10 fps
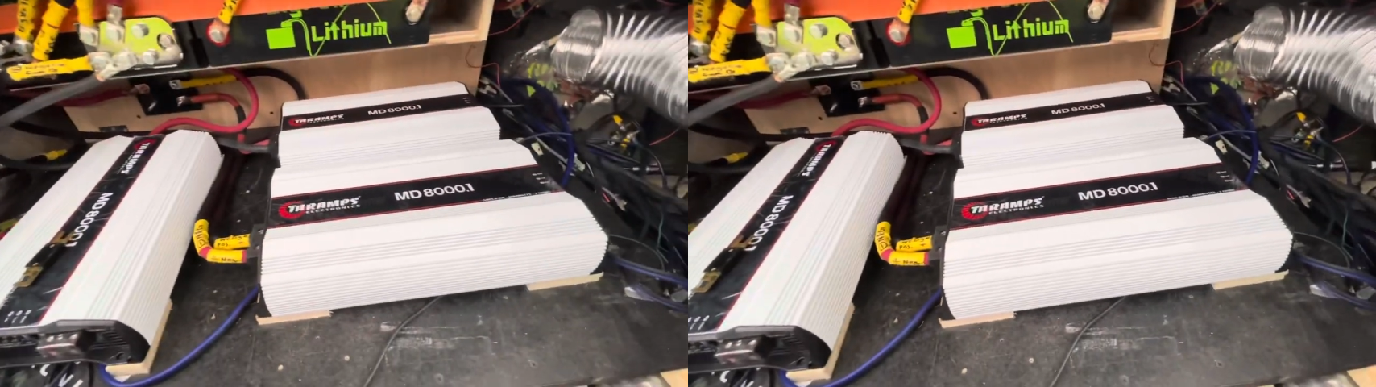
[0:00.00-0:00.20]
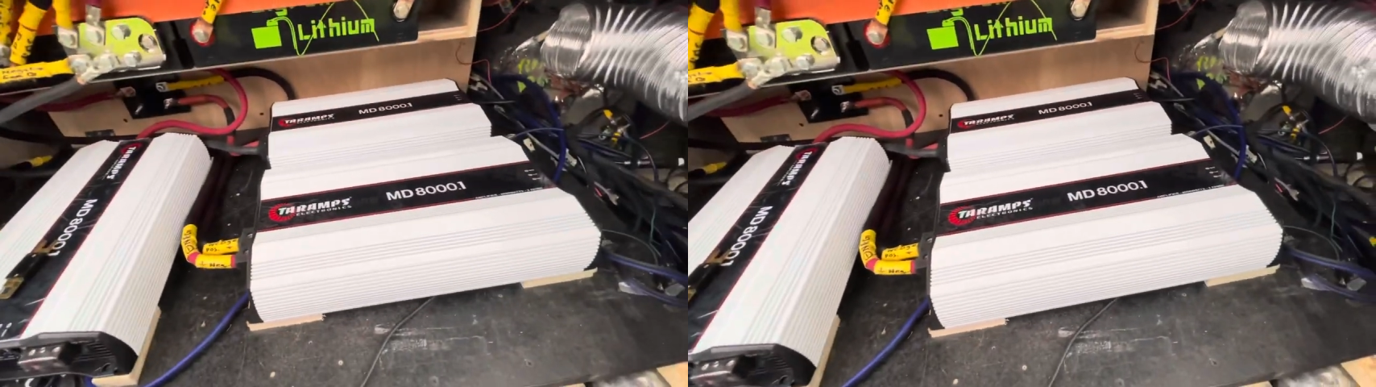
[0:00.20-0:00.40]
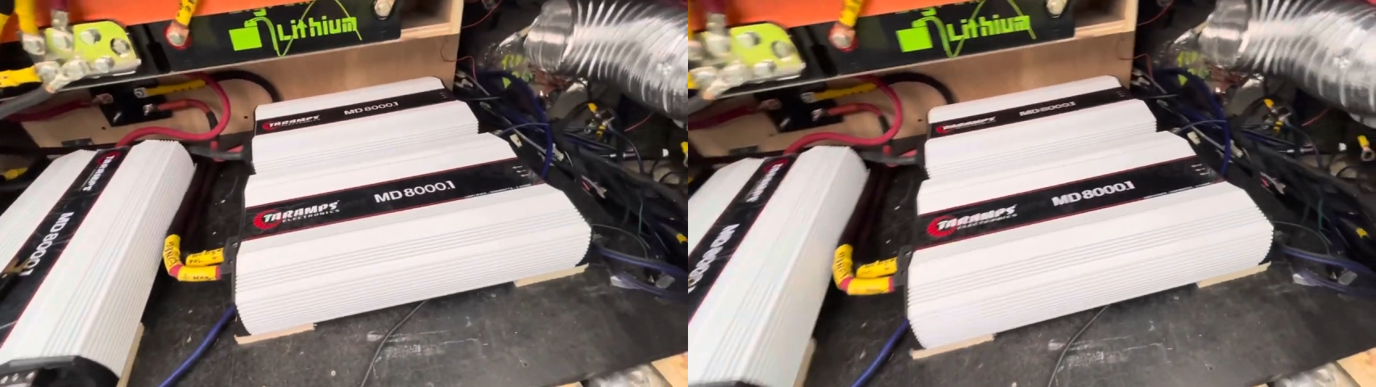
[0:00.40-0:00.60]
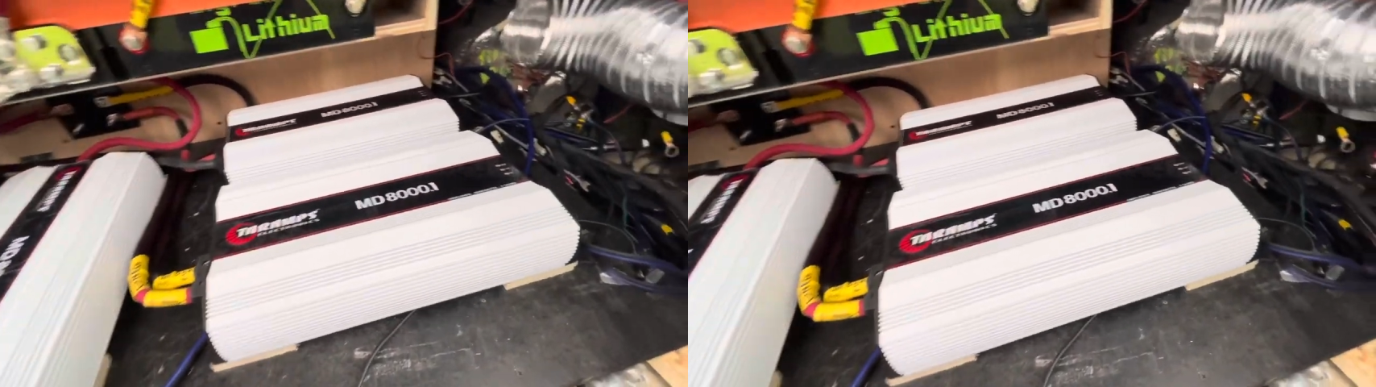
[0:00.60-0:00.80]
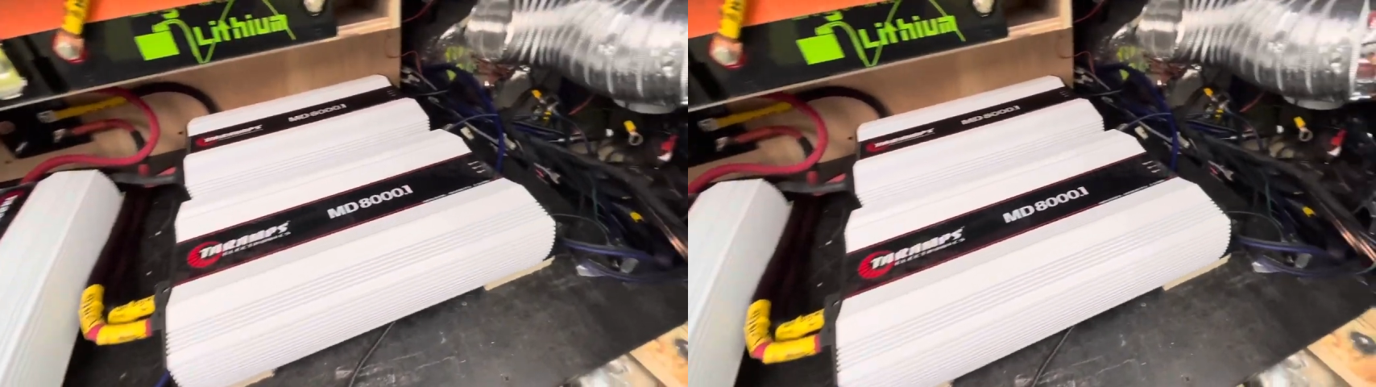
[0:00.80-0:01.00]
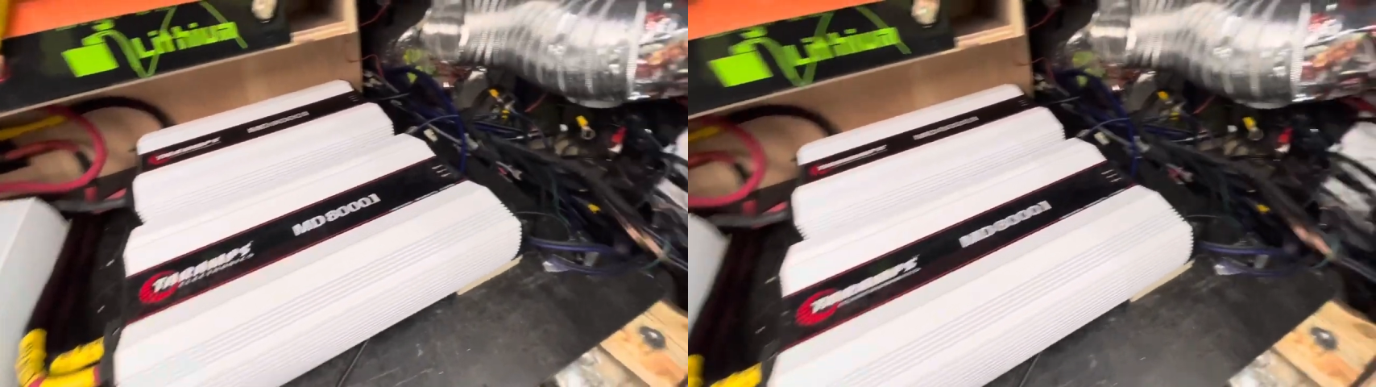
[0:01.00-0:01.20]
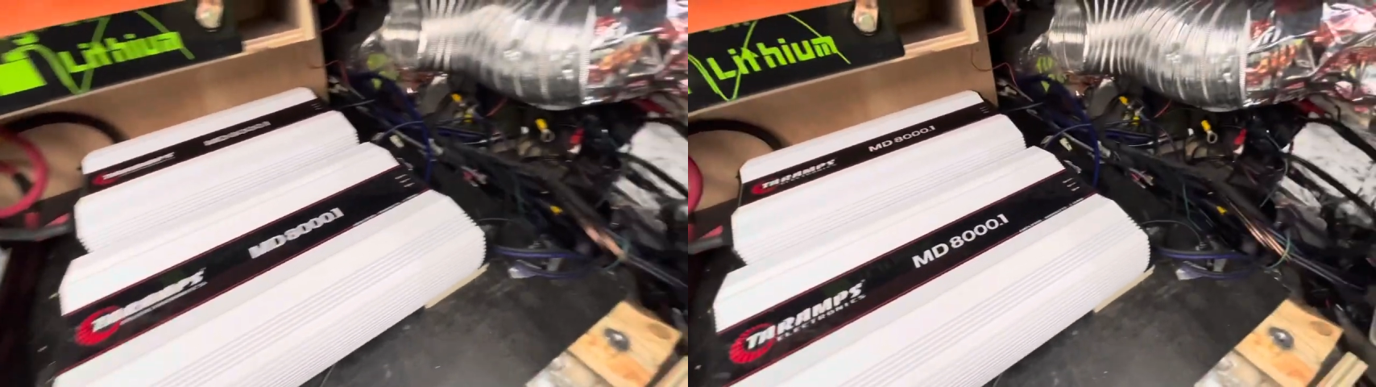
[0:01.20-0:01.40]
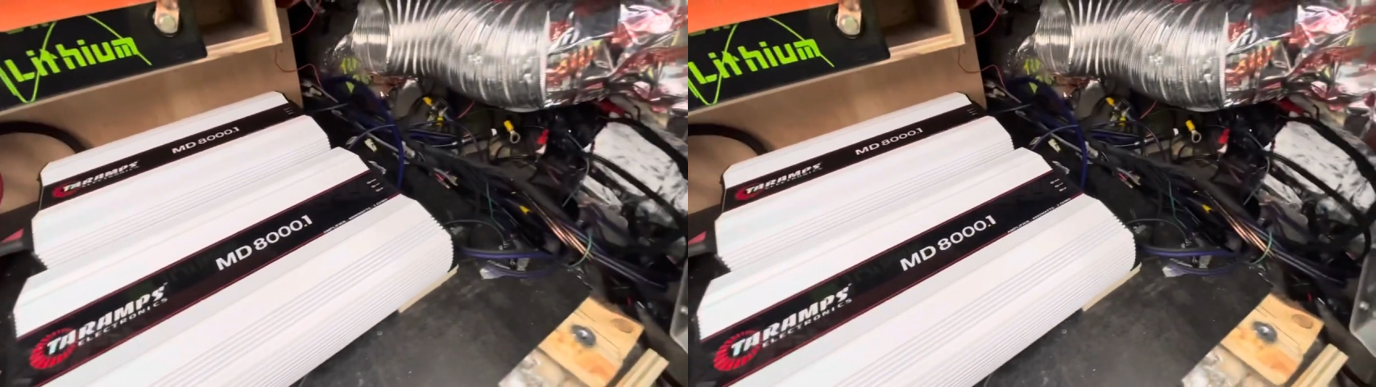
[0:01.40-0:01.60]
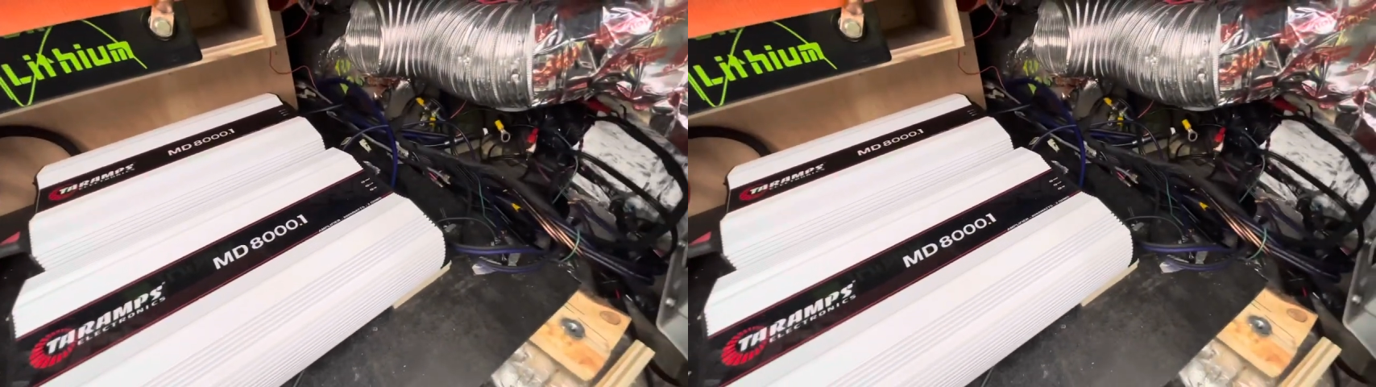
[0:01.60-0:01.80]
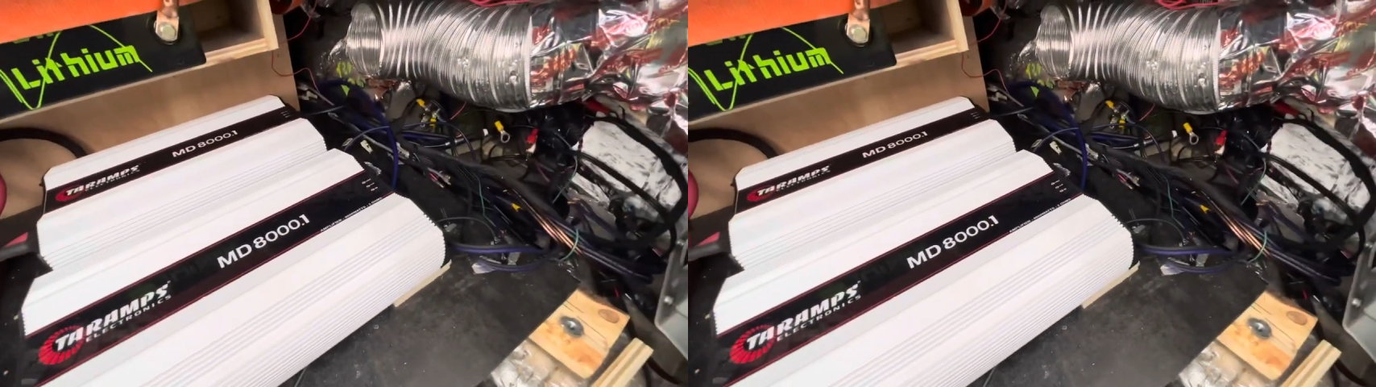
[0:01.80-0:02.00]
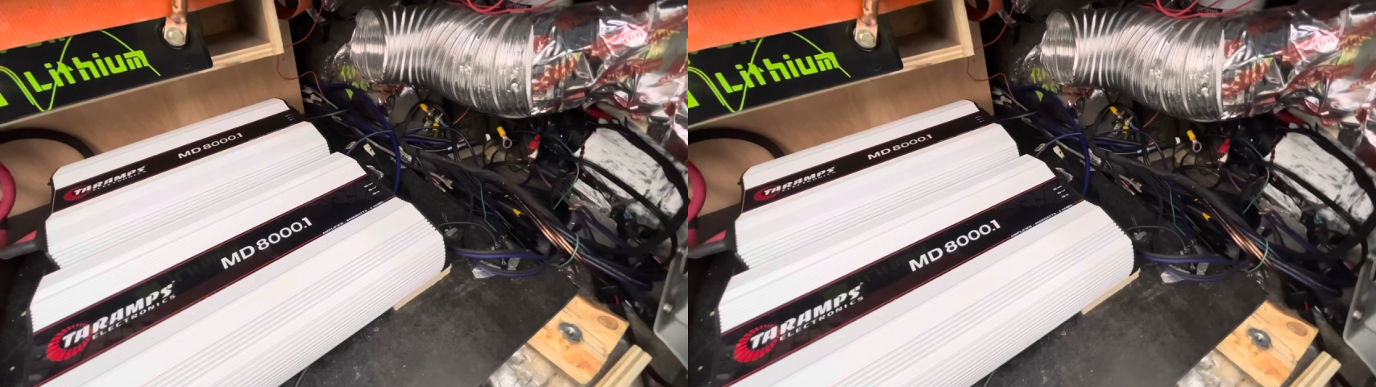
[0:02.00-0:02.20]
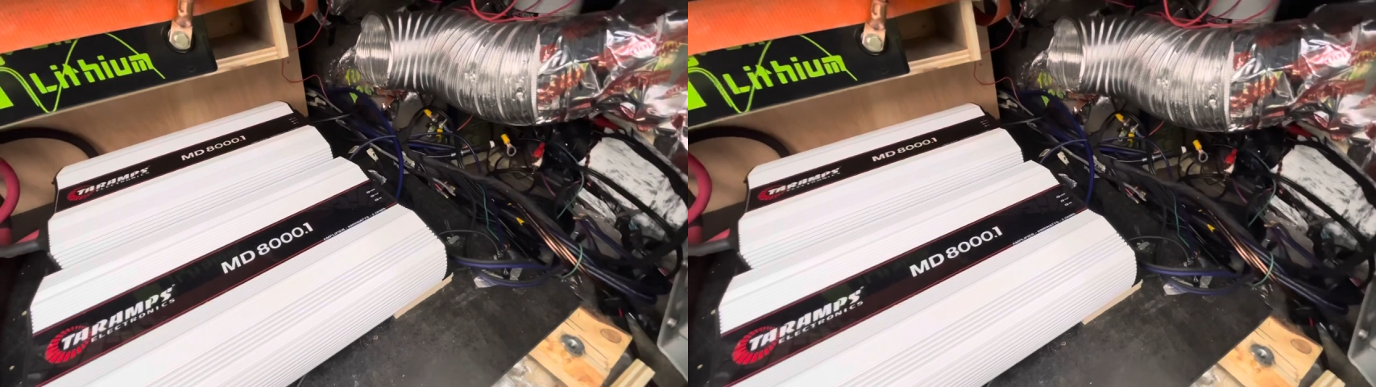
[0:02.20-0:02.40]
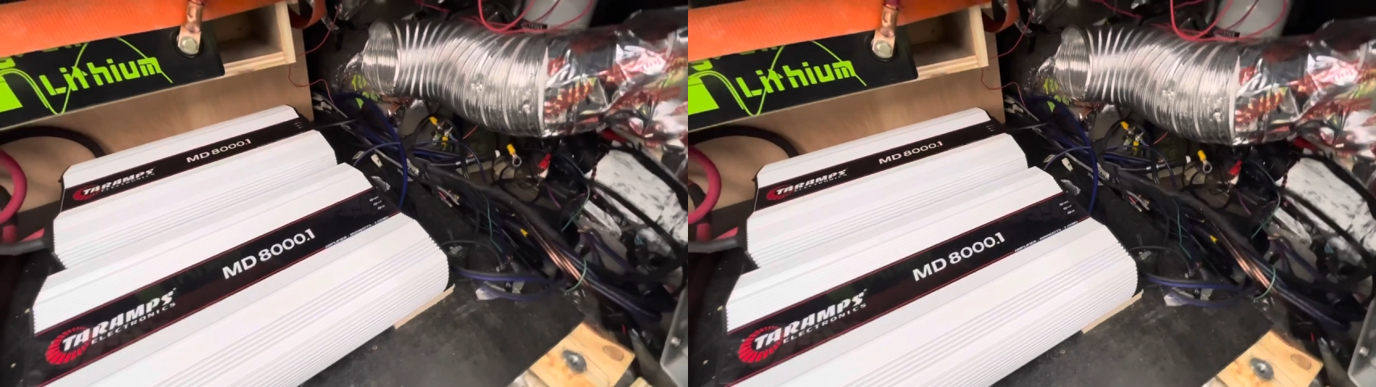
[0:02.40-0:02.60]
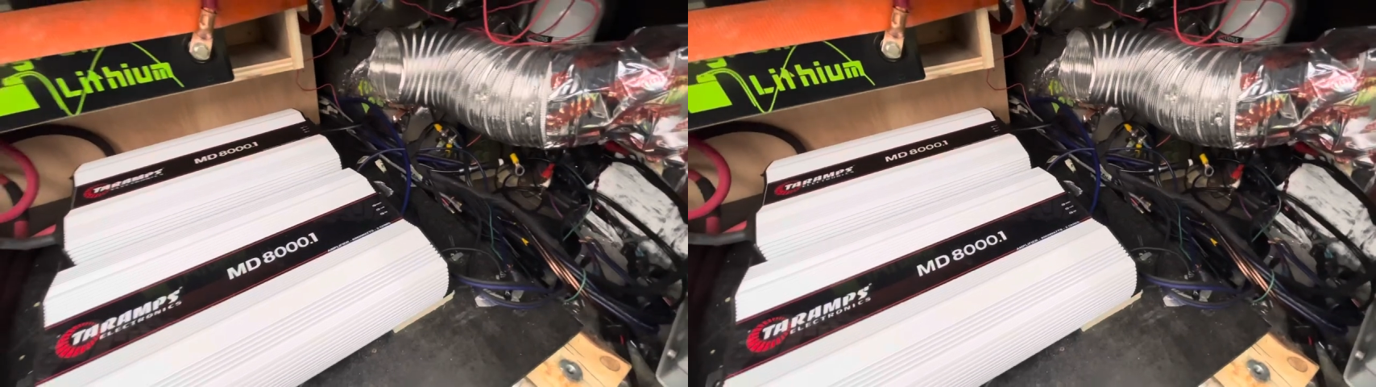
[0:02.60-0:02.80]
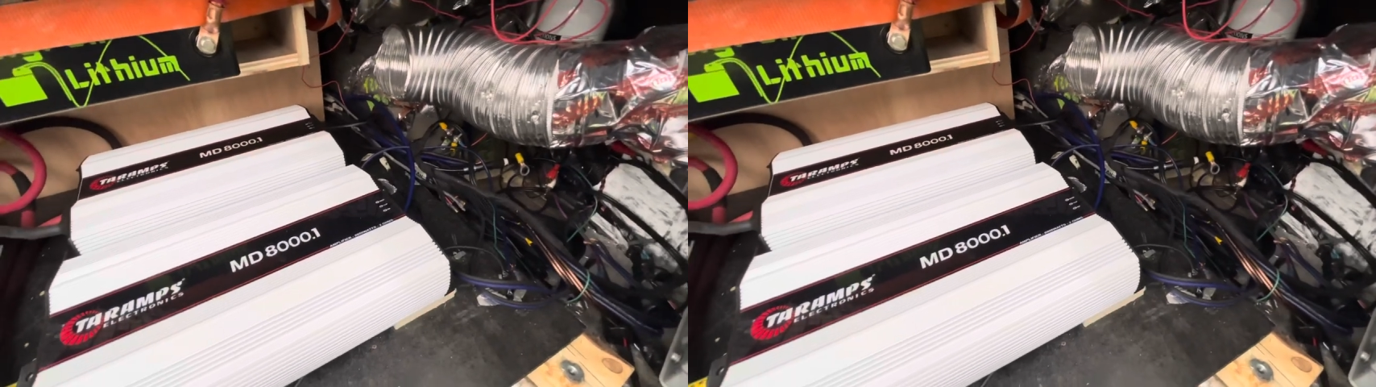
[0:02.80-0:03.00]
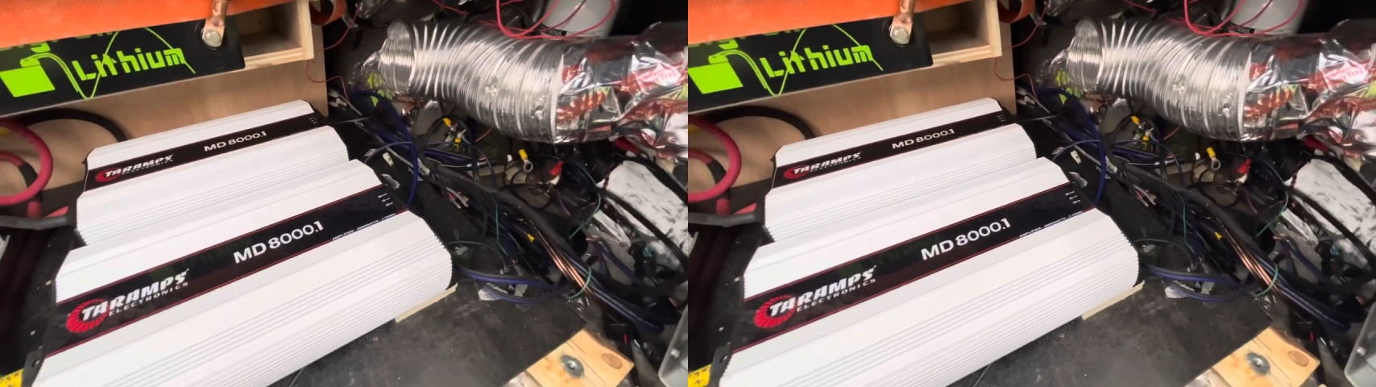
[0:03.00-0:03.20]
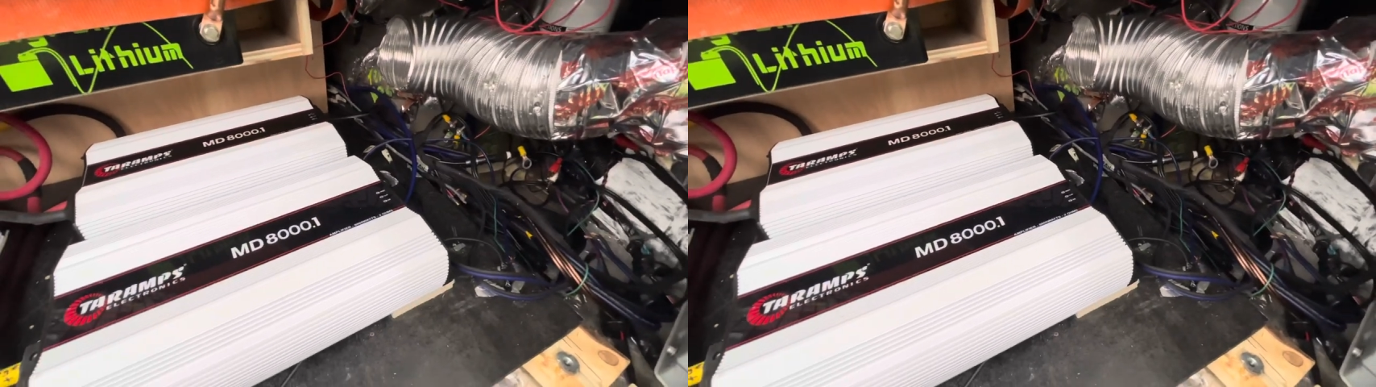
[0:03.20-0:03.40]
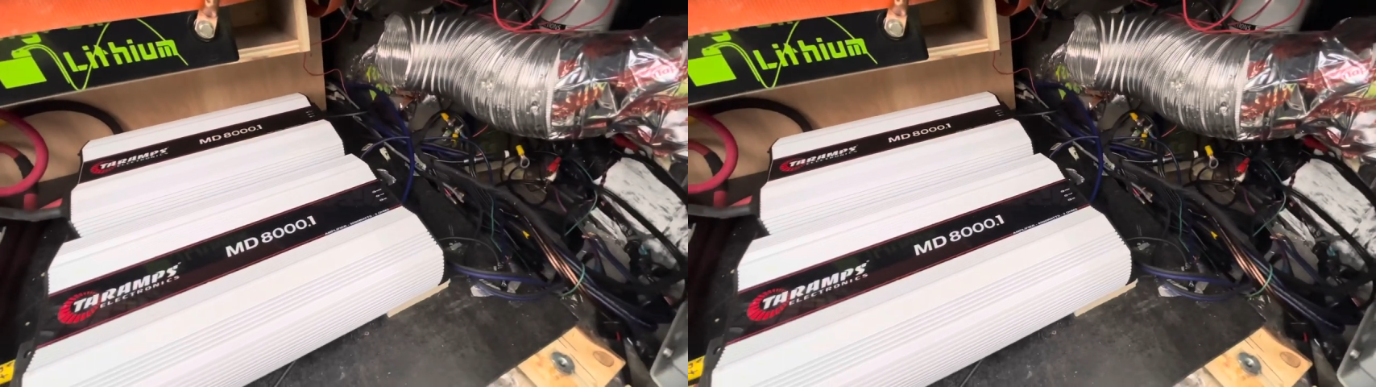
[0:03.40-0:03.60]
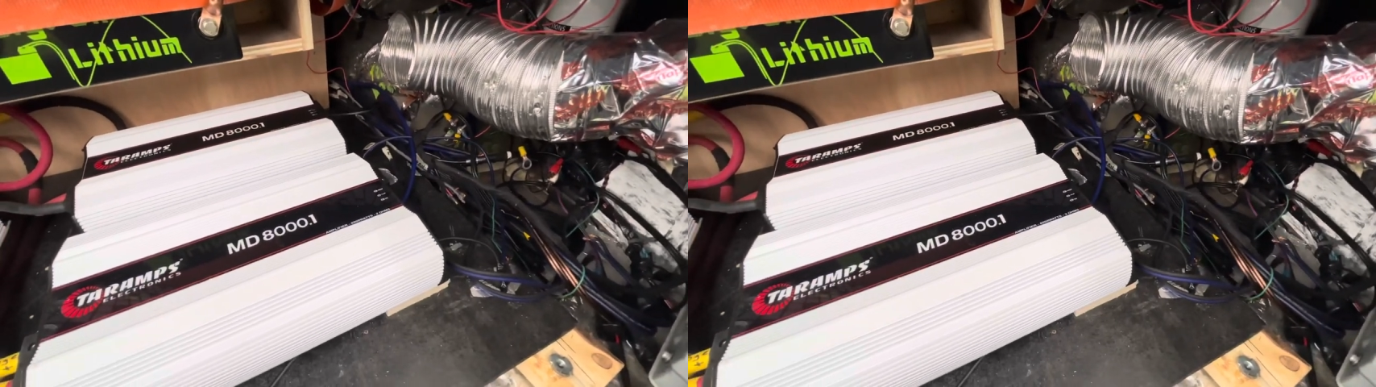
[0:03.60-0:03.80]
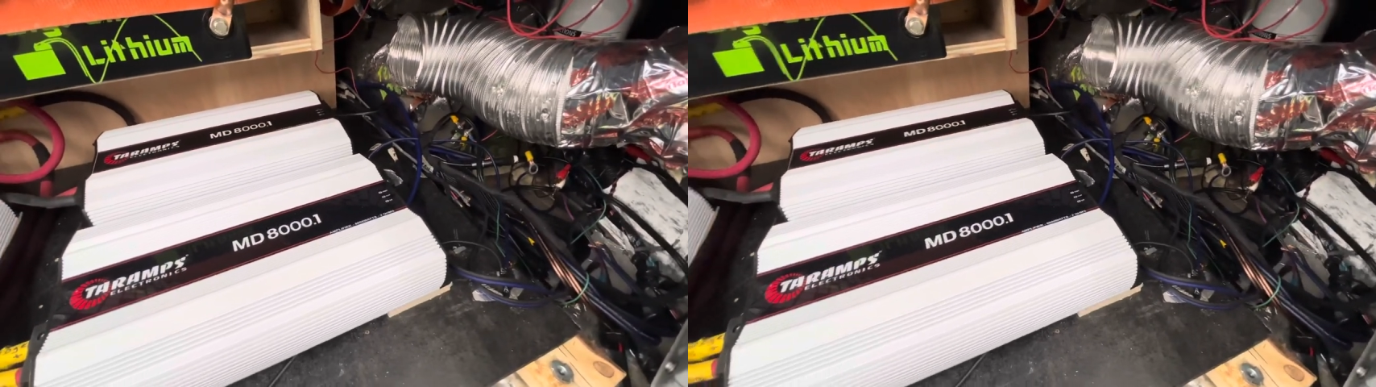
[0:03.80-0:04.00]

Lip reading: [unreadable: no face in view]